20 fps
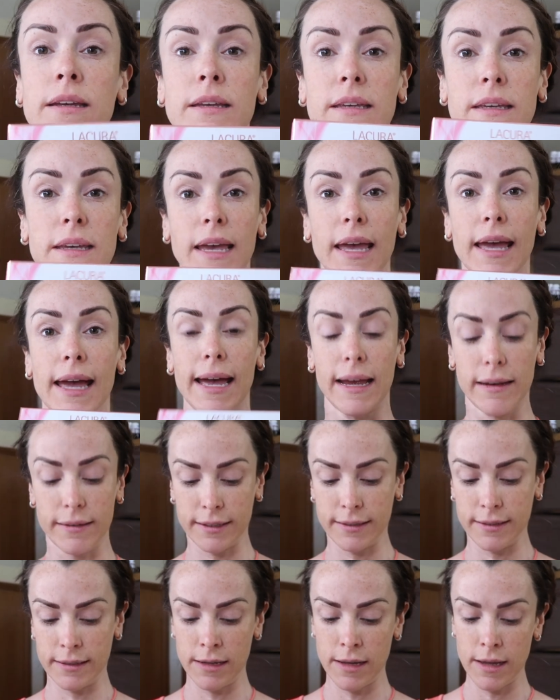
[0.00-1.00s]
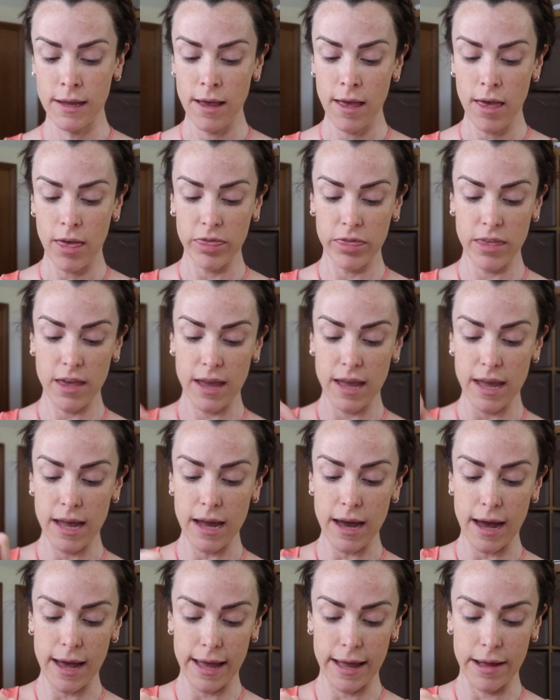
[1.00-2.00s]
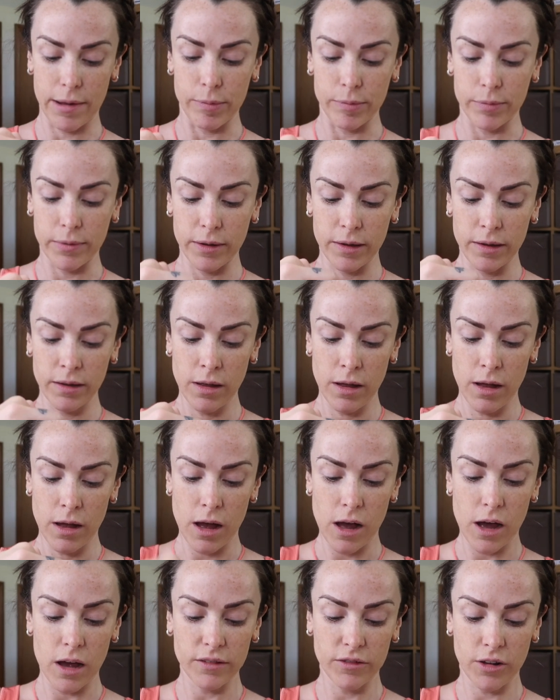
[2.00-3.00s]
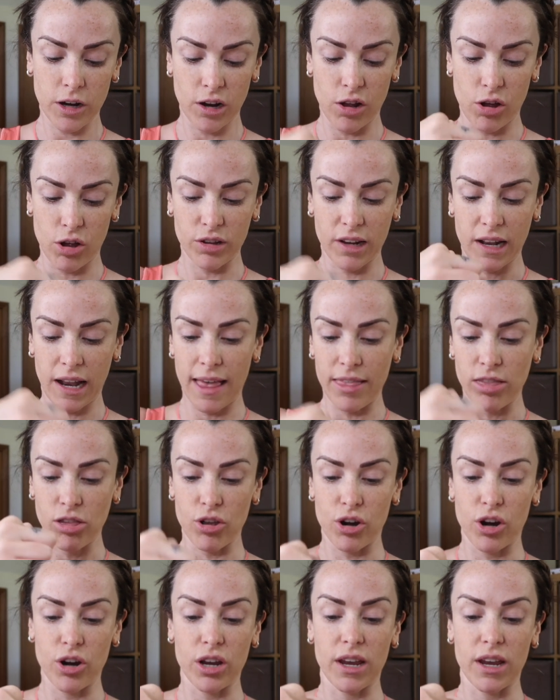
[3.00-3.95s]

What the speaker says: You get the hot cloth cleanser,